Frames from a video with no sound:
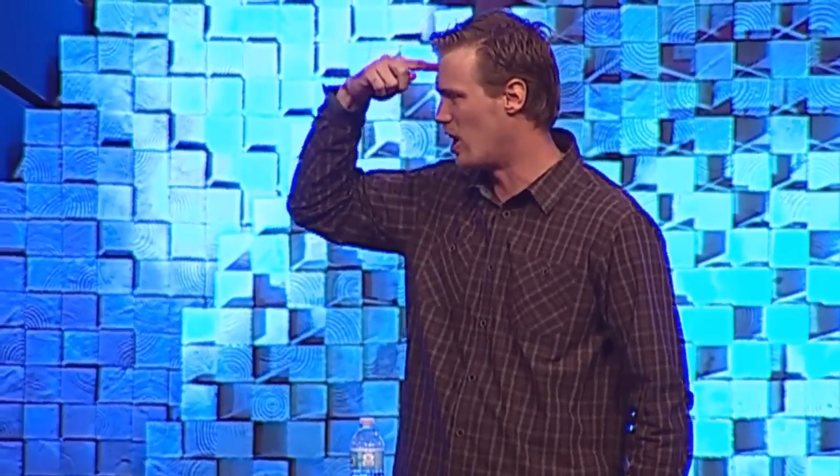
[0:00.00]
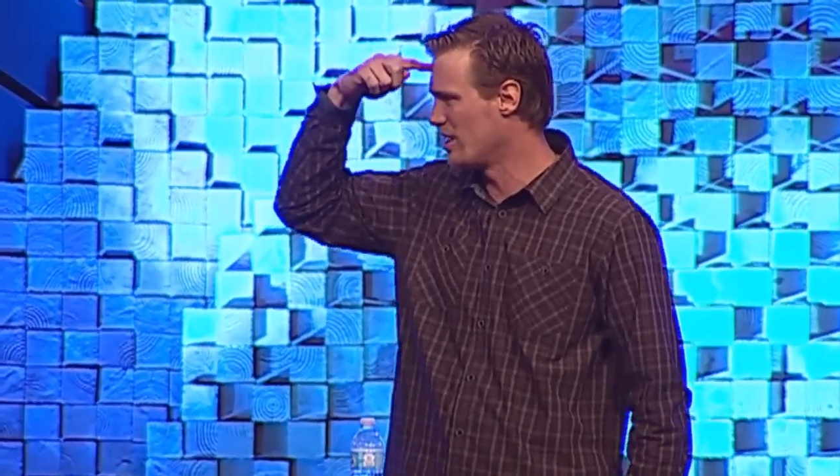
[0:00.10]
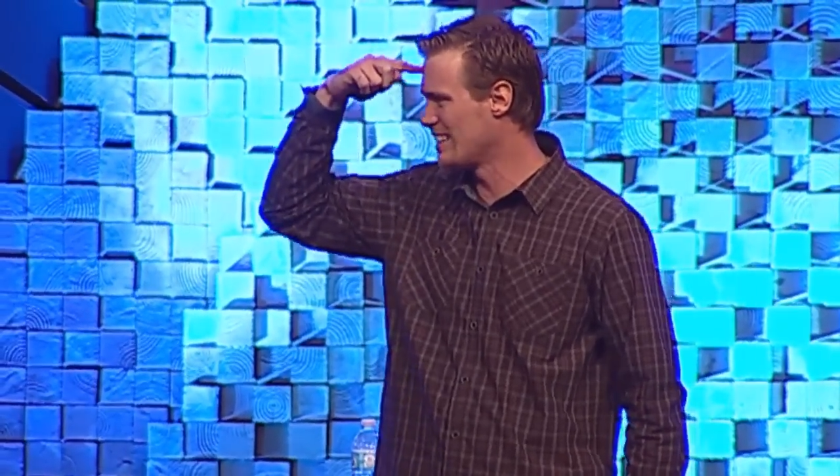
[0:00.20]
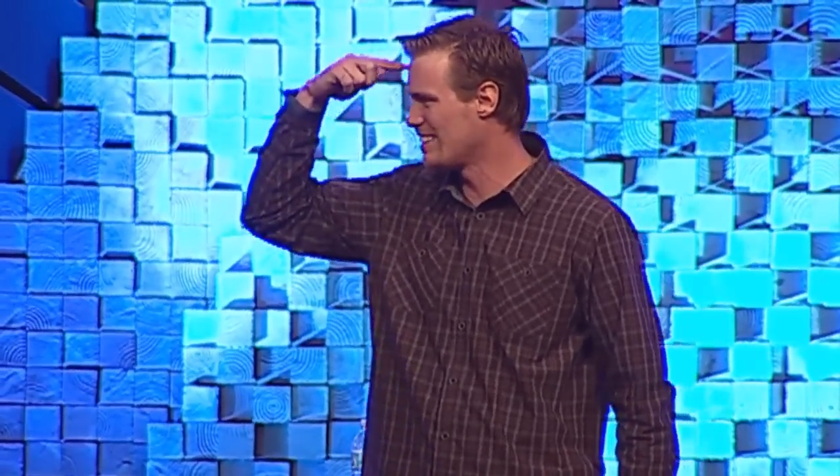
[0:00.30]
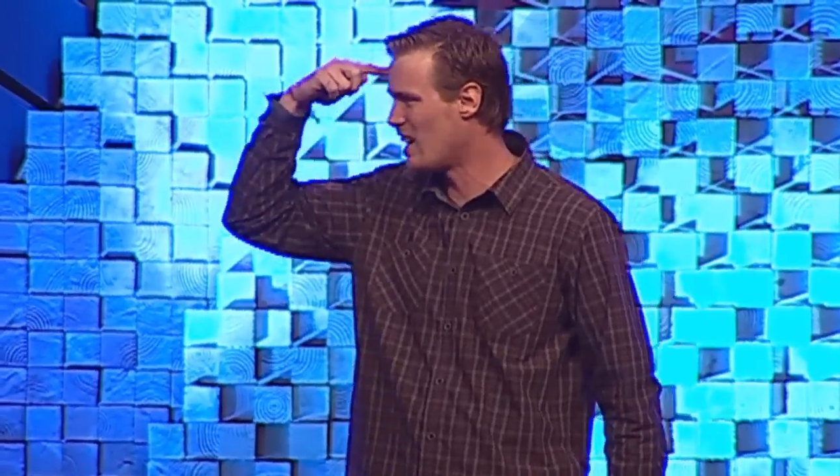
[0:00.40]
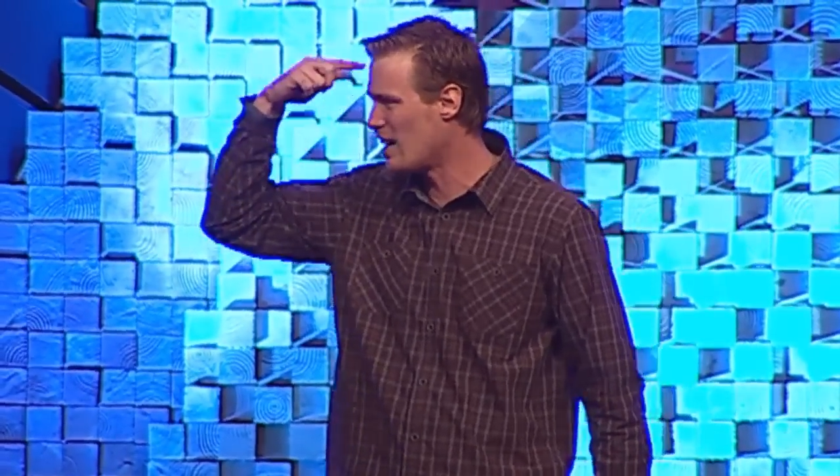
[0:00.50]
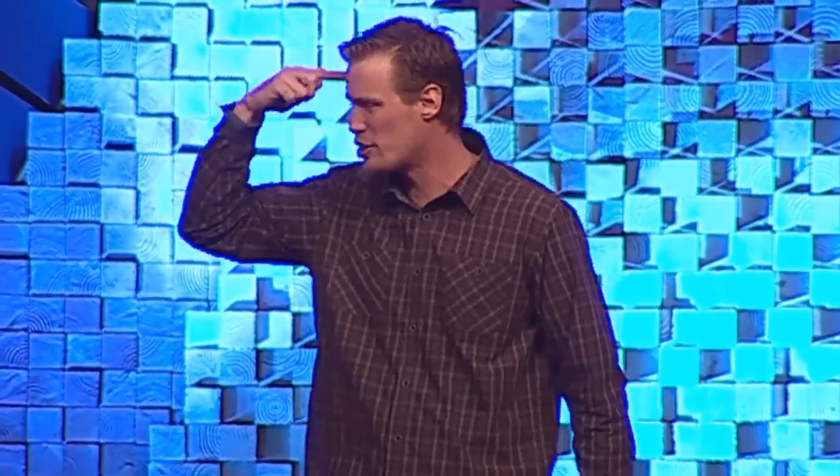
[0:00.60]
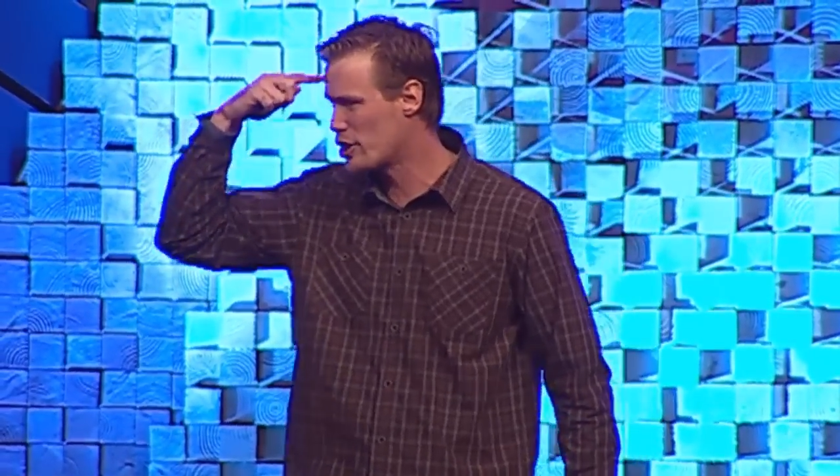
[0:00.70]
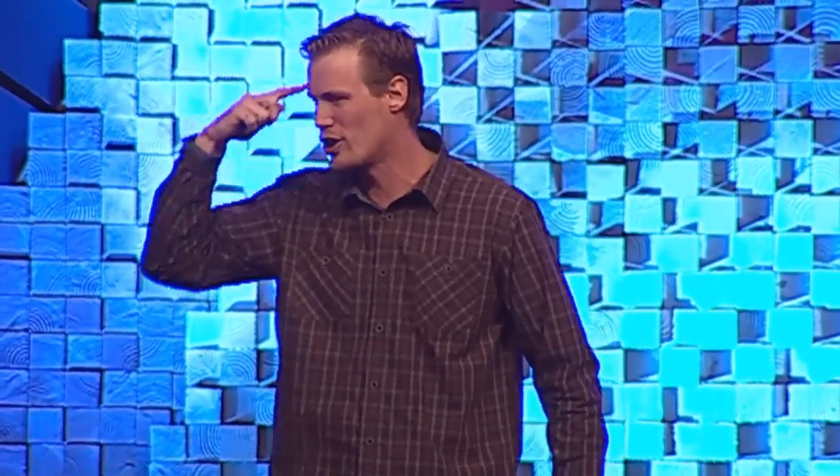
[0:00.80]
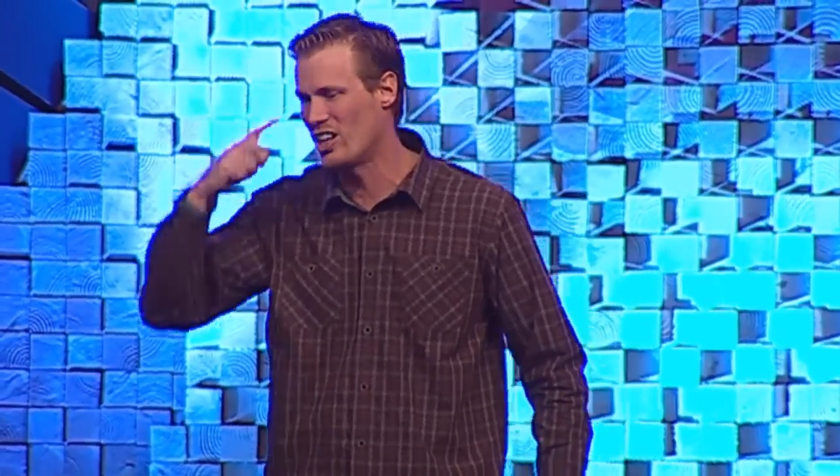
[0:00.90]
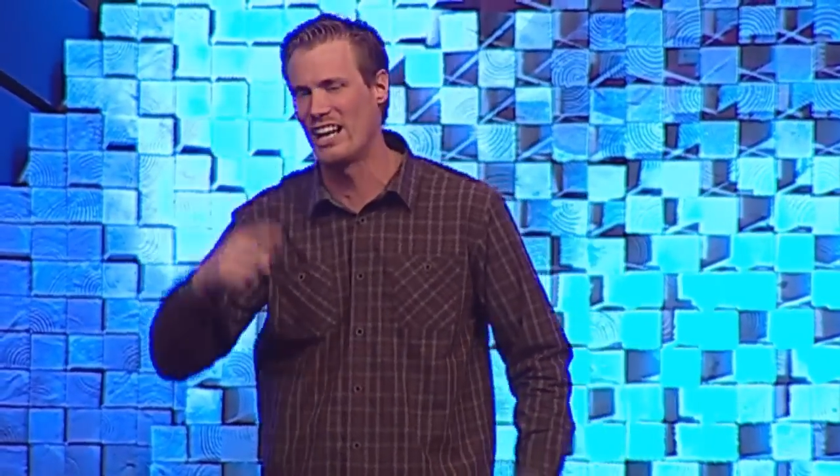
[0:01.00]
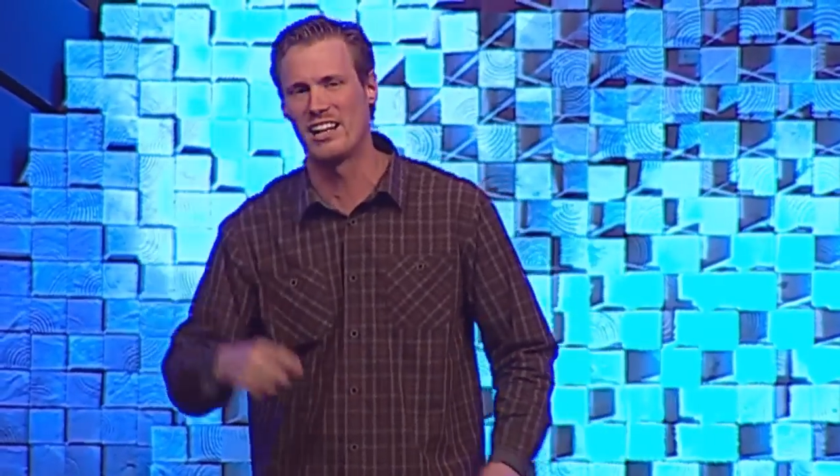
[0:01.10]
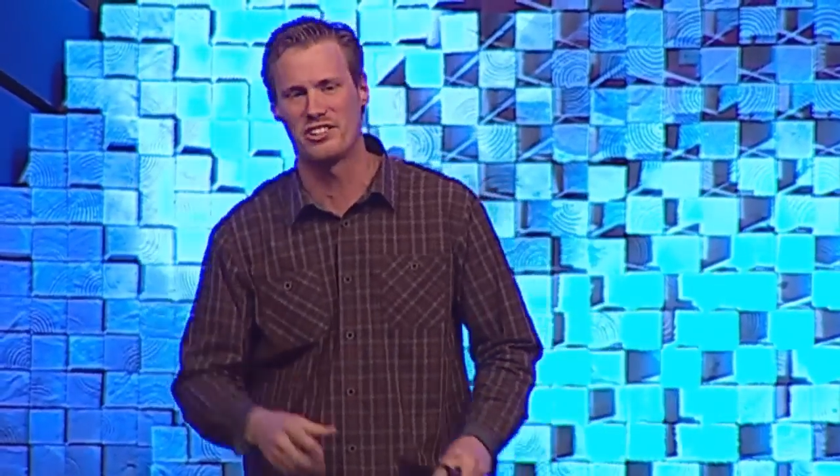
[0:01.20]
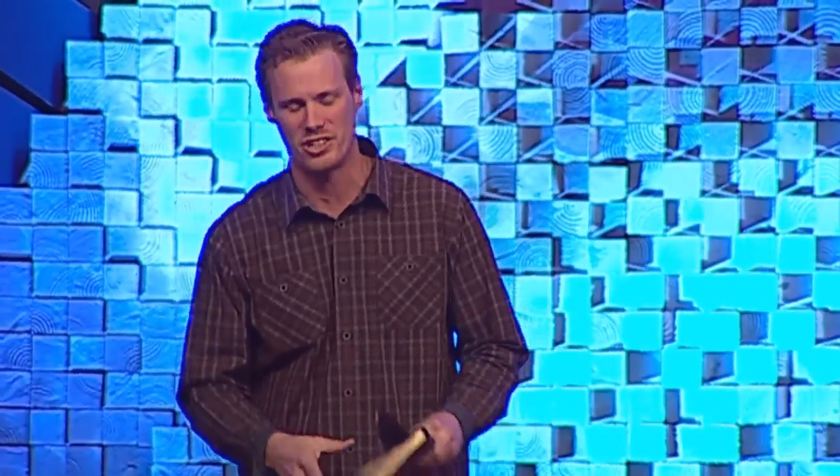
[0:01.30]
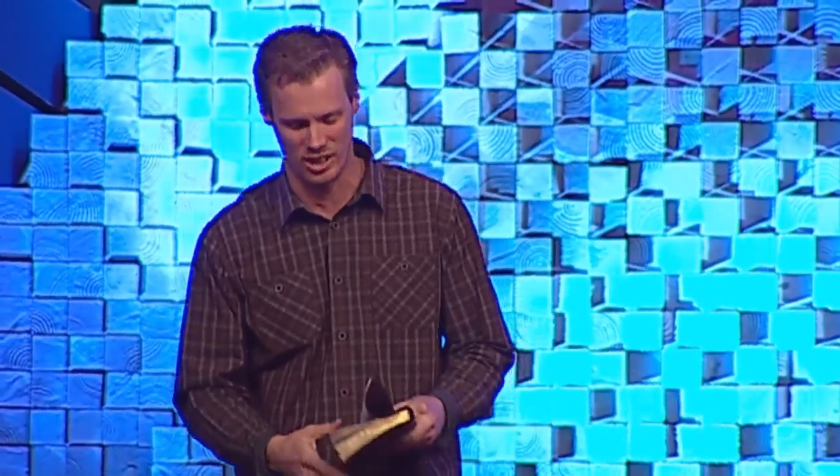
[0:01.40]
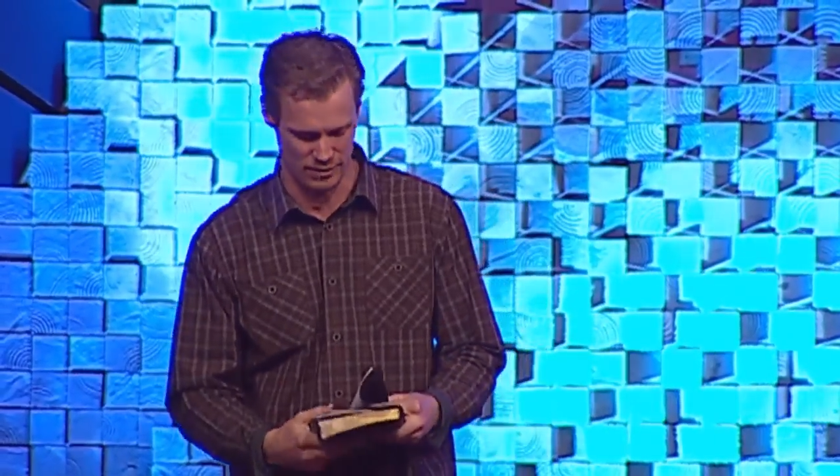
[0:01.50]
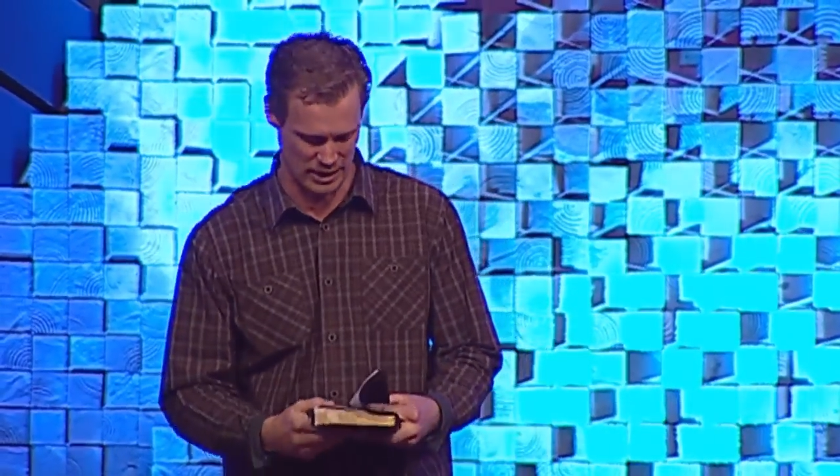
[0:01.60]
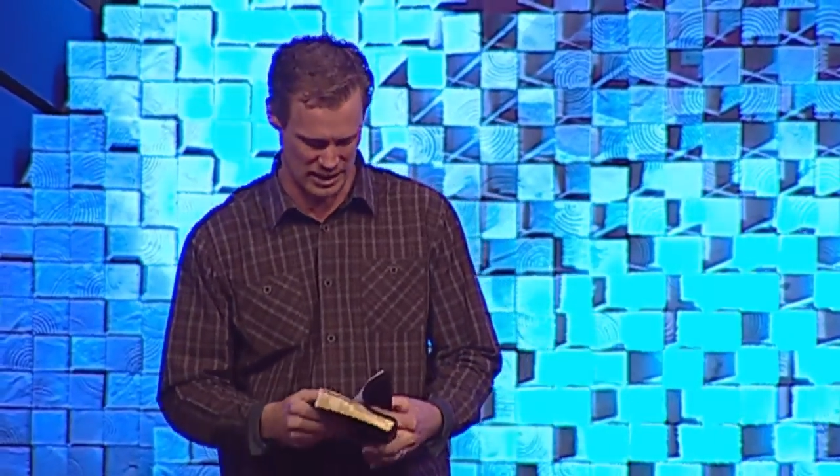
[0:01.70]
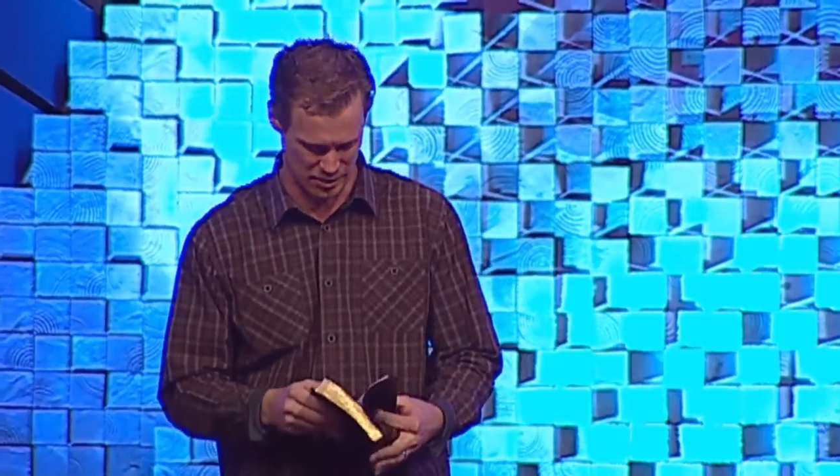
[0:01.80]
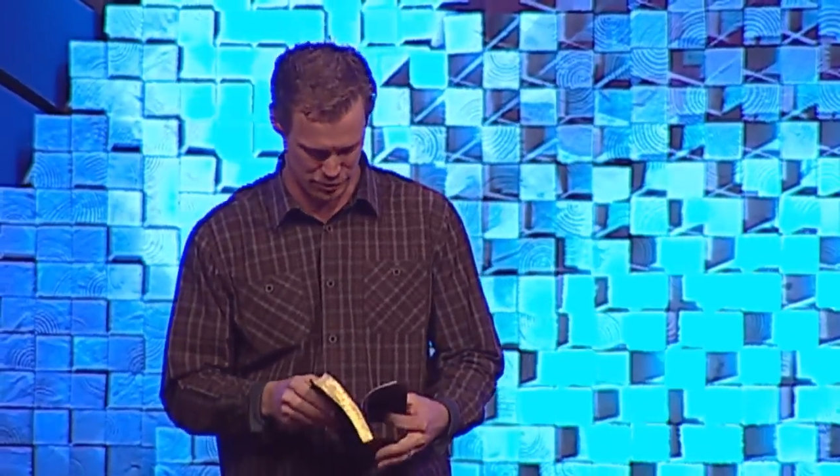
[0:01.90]
unlogical answer of
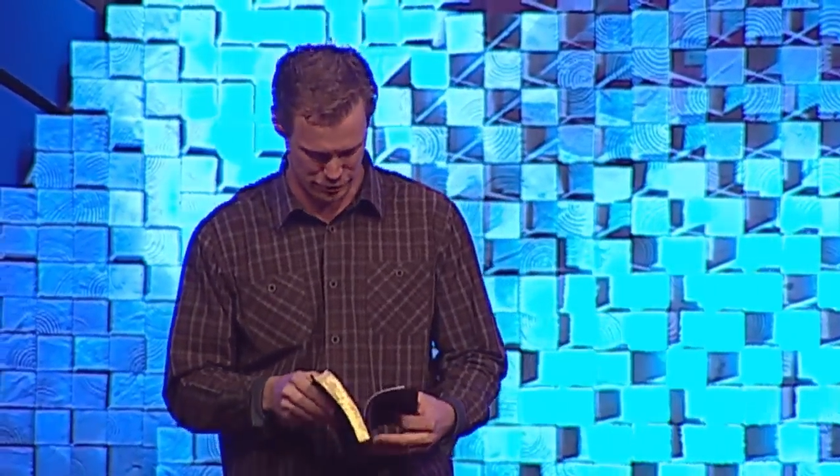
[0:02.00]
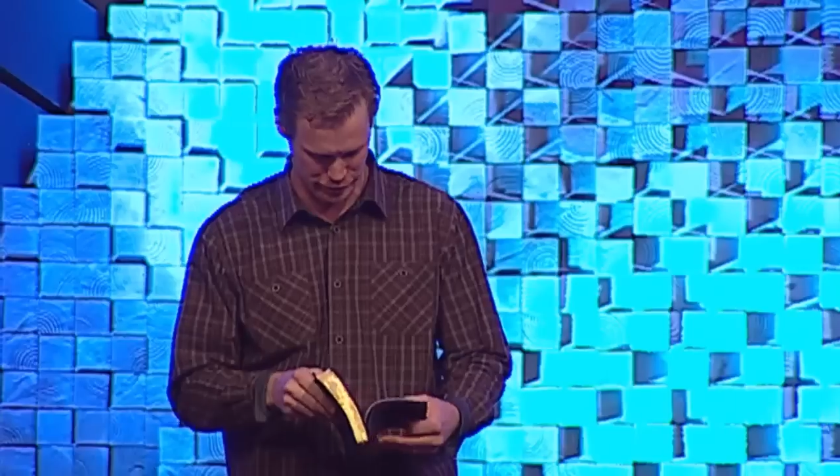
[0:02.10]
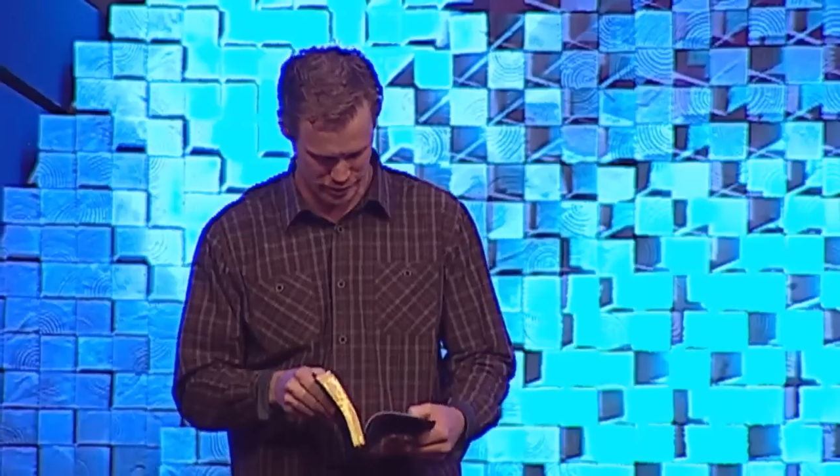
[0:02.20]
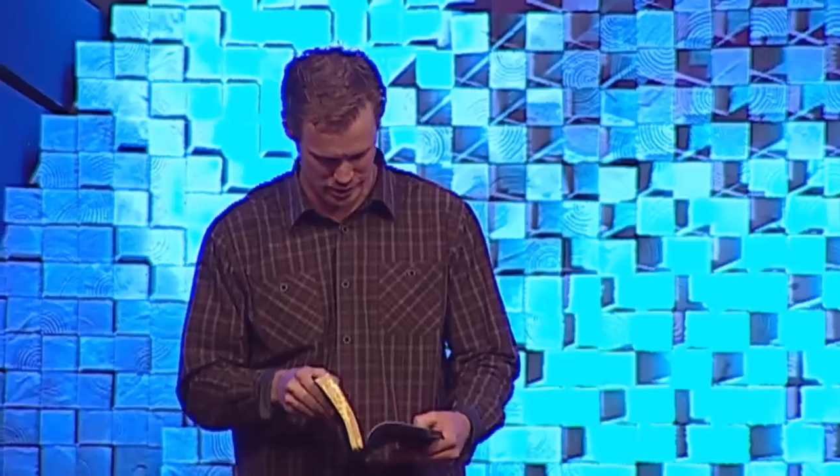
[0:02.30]
love.